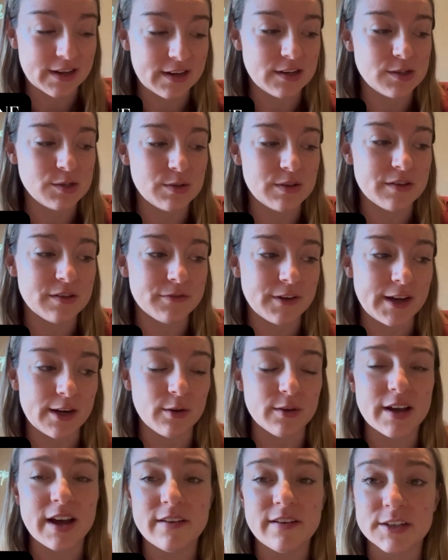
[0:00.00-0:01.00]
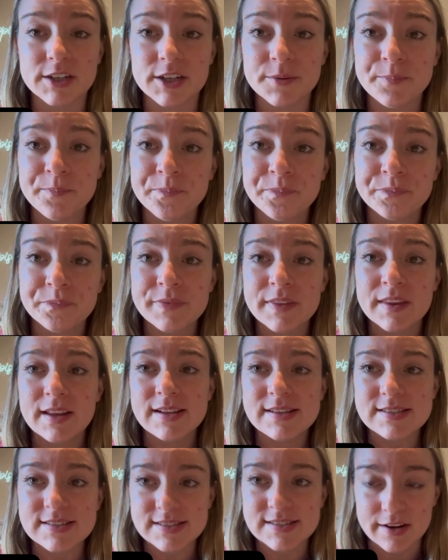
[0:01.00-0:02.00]
to do the final cover,
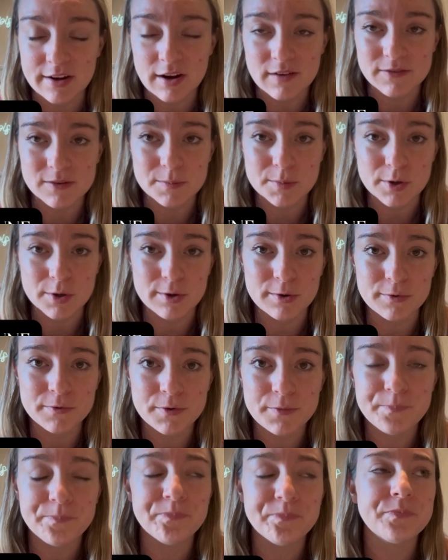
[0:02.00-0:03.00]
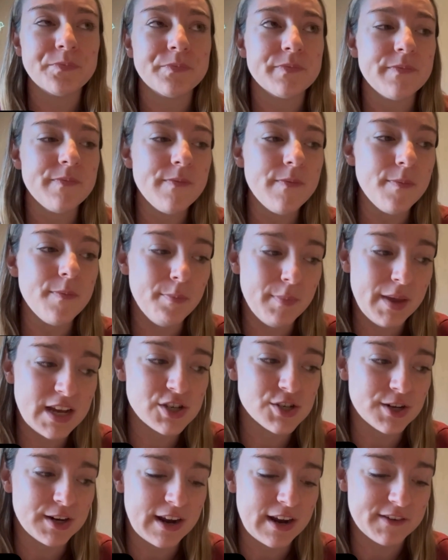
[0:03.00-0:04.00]
send off a proof, make
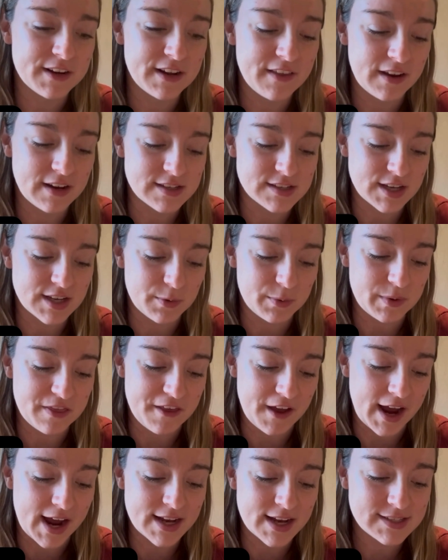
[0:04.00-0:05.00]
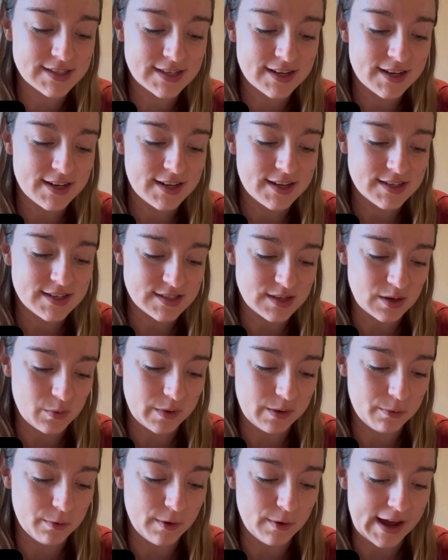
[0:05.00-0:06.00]
sure everything's good with that. So
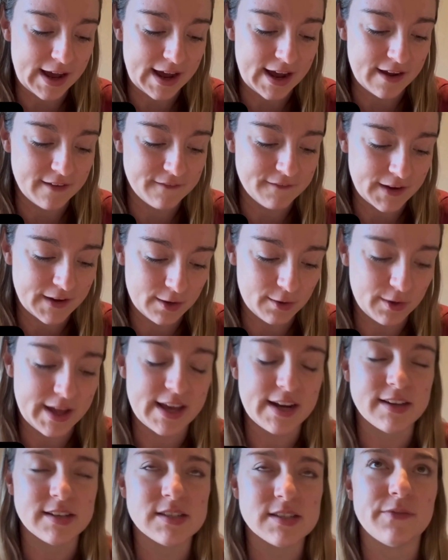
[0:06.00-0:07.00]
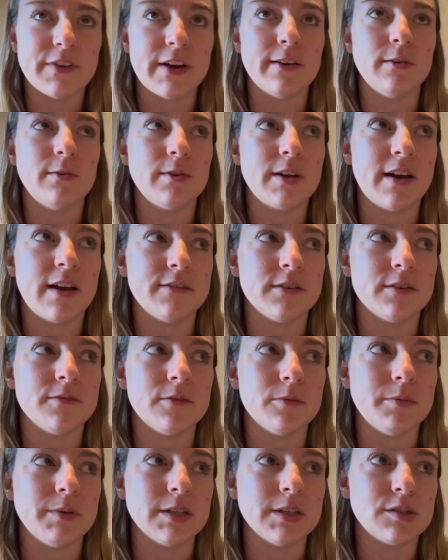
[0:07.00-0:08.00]
we will have final edits, final cover
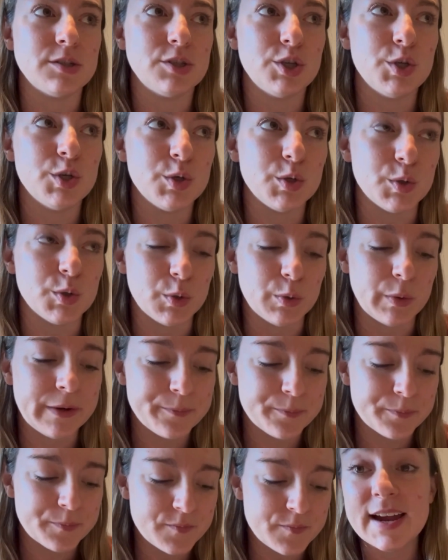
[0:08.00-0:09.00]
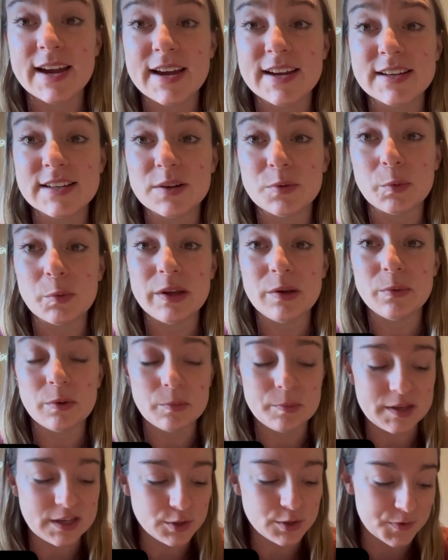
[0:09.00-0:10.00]
for book 2, and we will
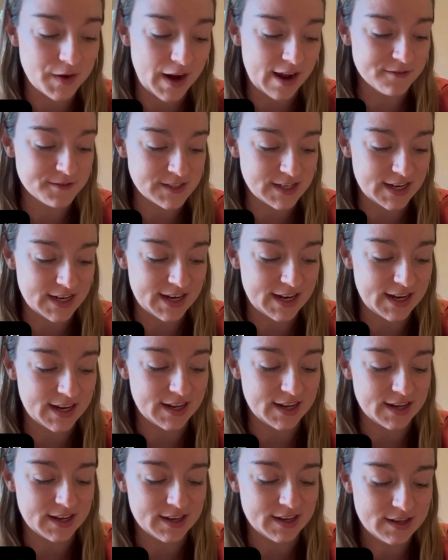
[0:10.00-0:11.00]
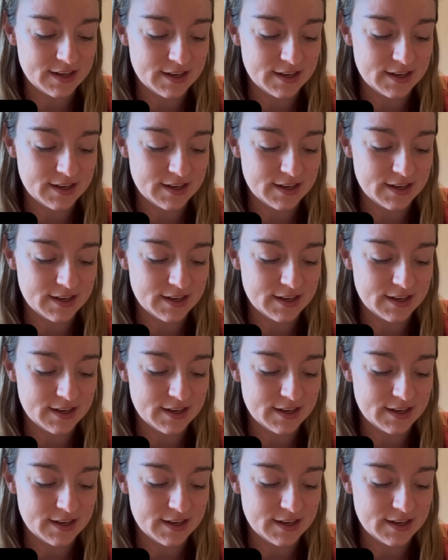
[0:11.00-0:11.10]
be drafting